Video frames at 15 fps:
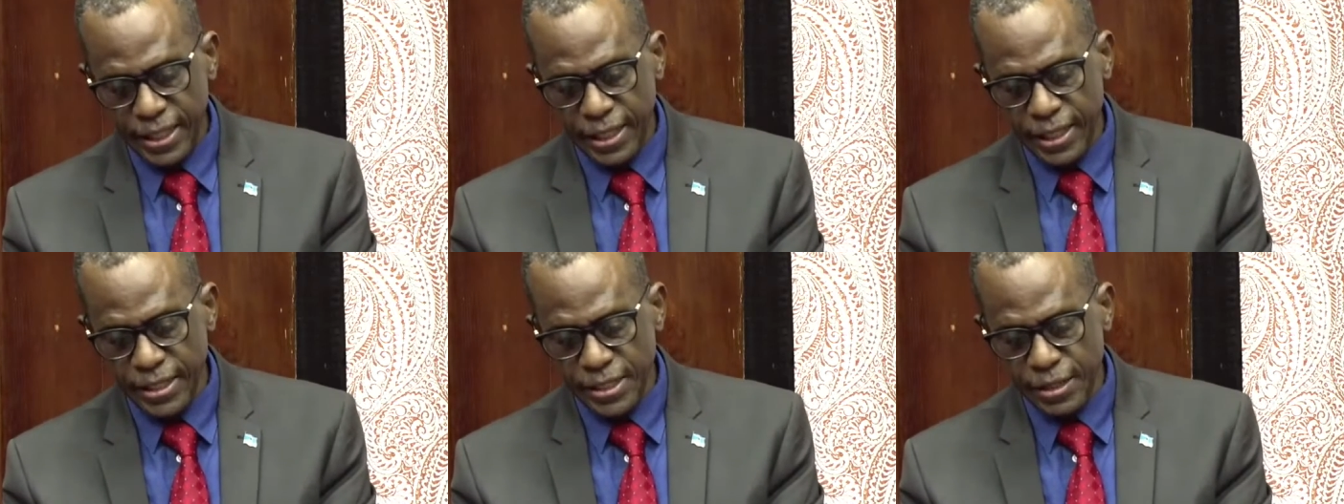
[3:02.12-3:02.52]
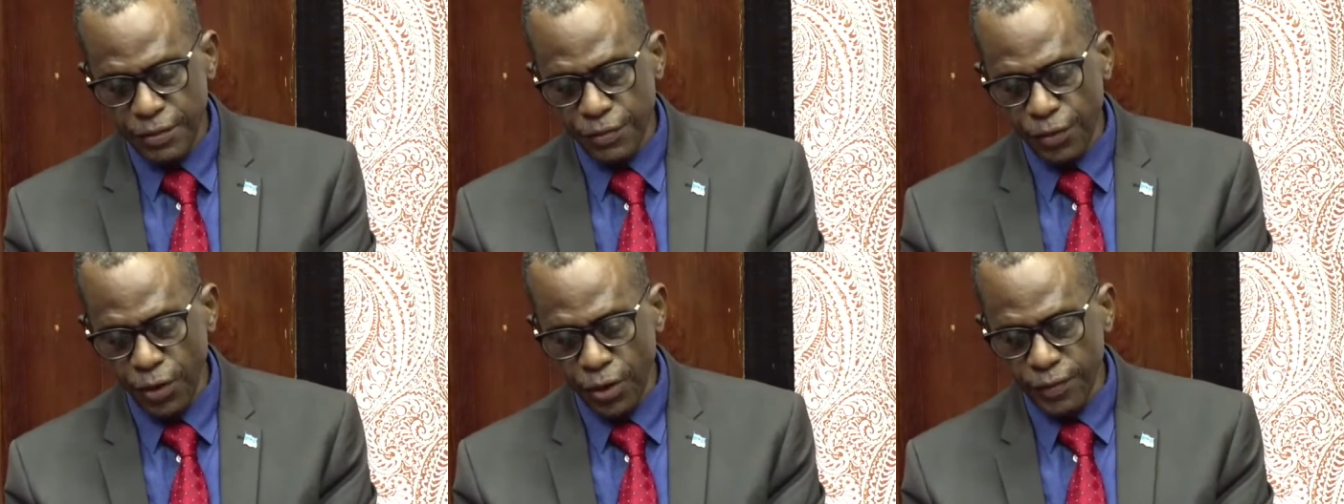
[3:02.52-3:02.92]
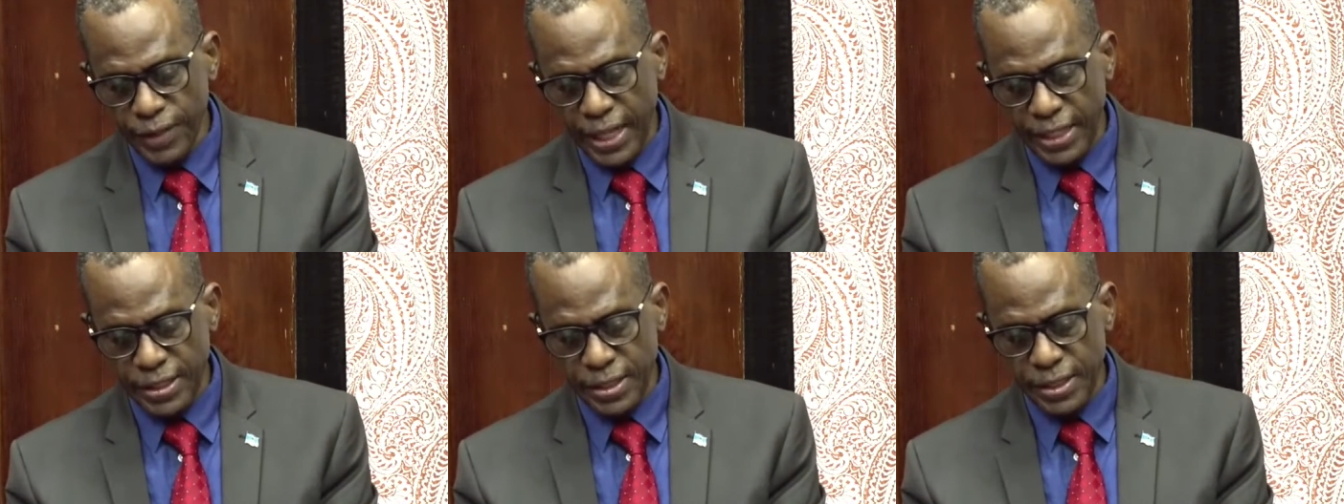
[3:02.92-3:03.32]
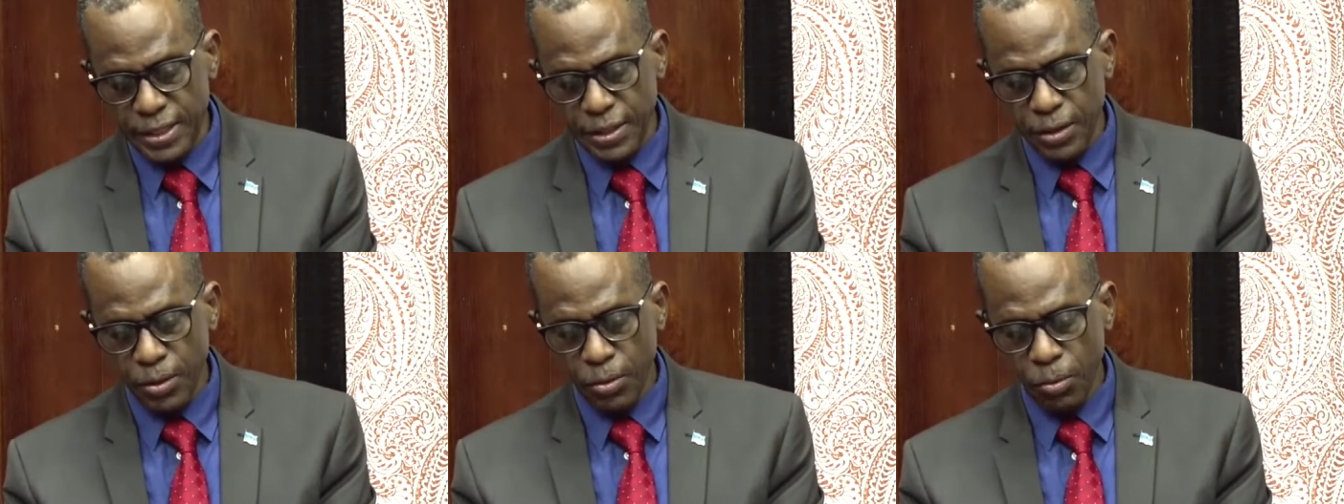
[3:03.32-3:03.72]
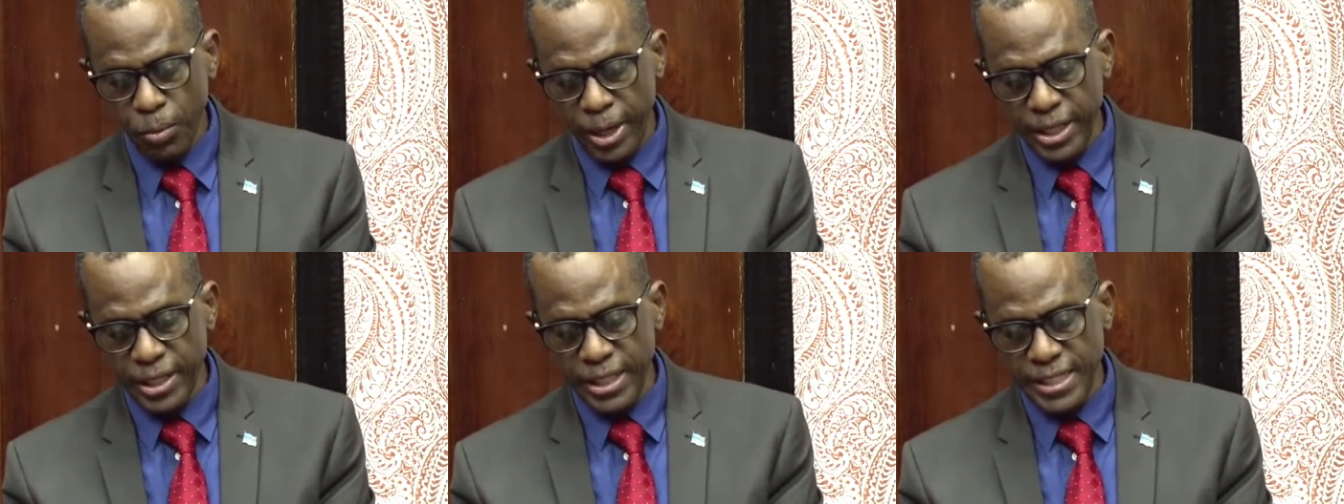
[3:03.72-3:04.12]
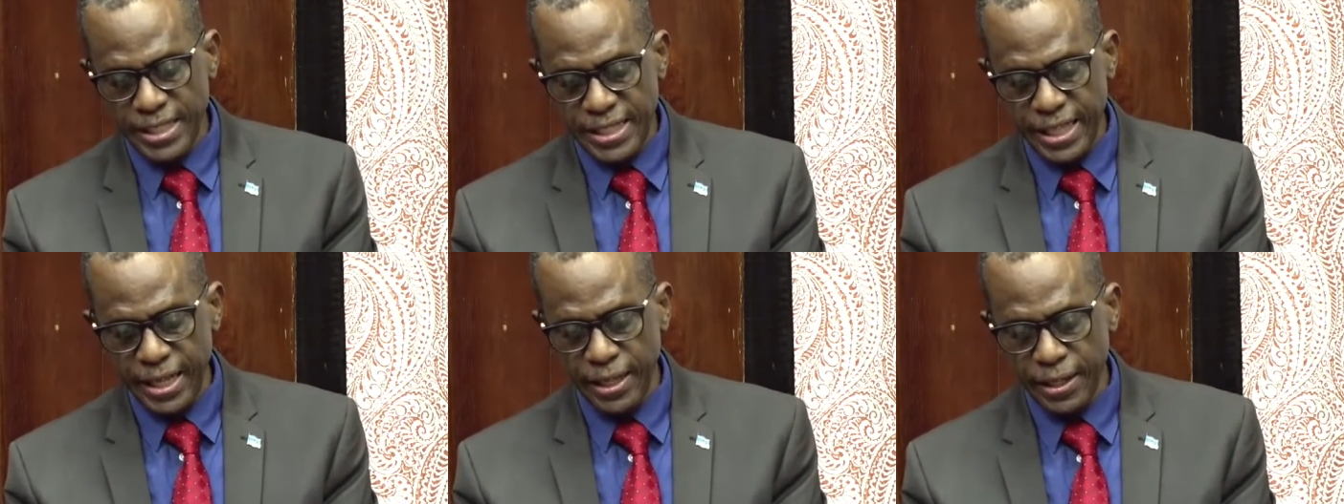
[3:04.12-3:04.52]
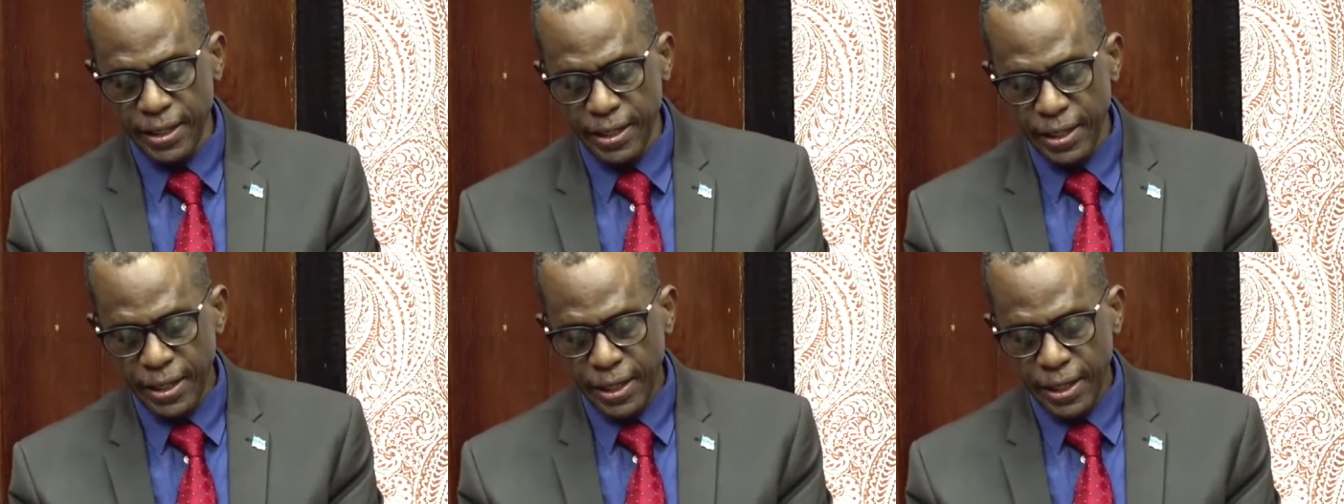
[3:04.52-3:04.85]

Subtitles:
is involved, that when they sell